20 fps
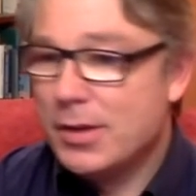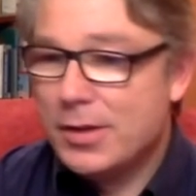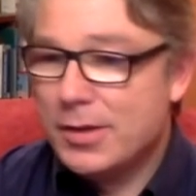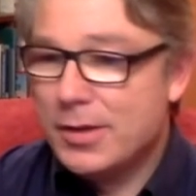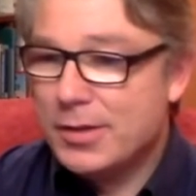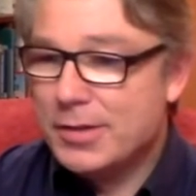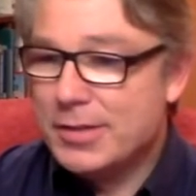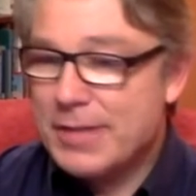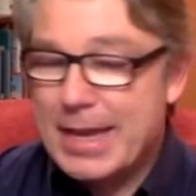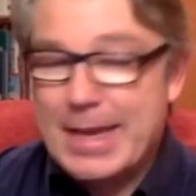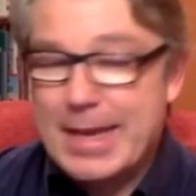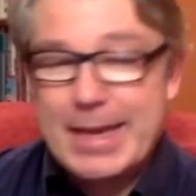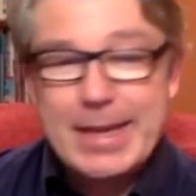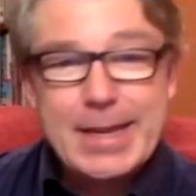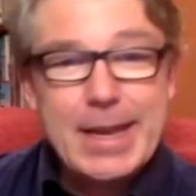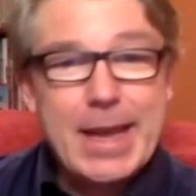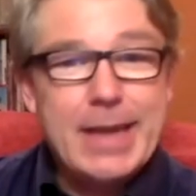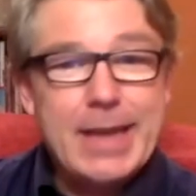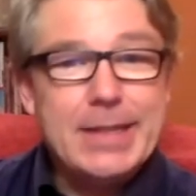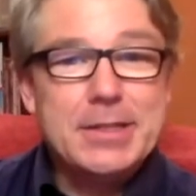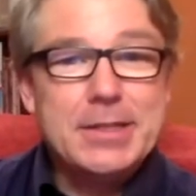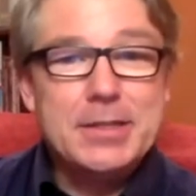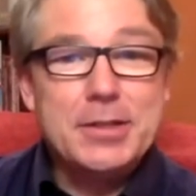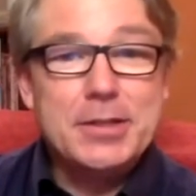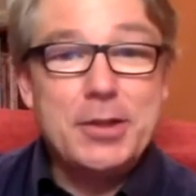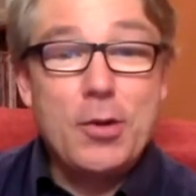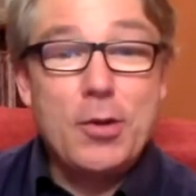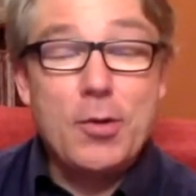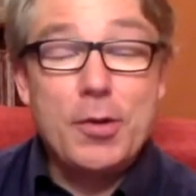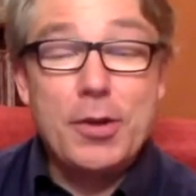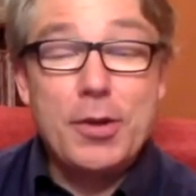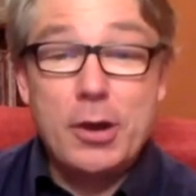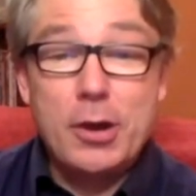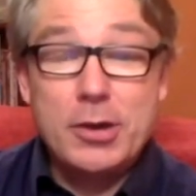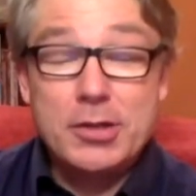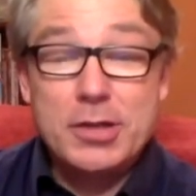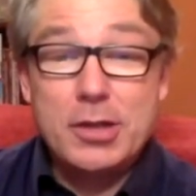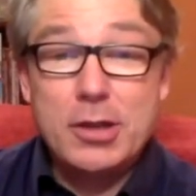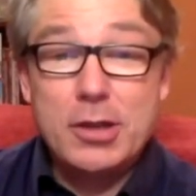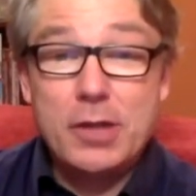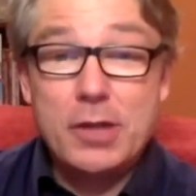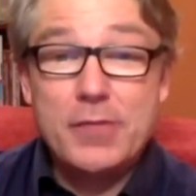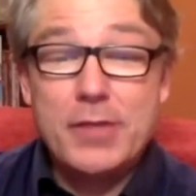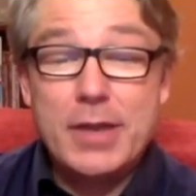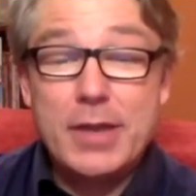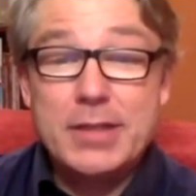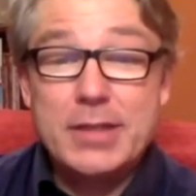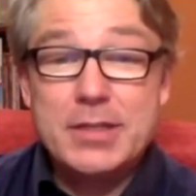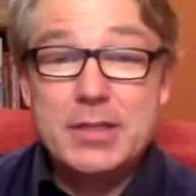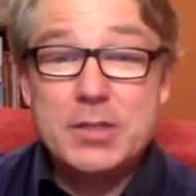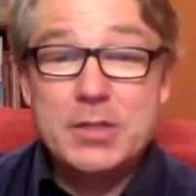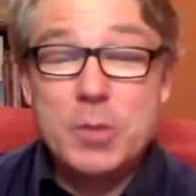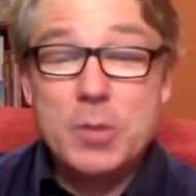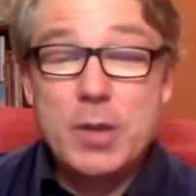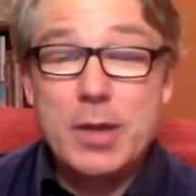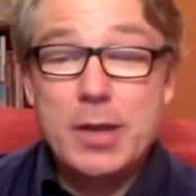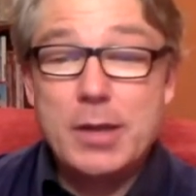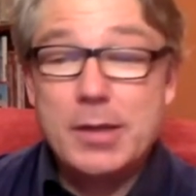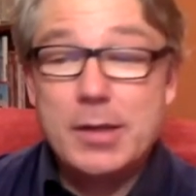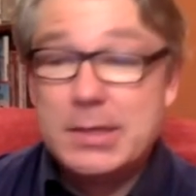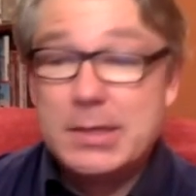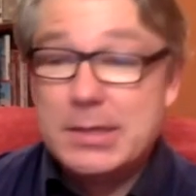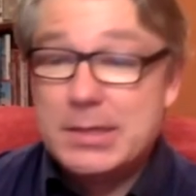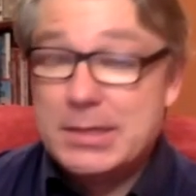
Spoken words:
day and night, and out a lot of nights as well.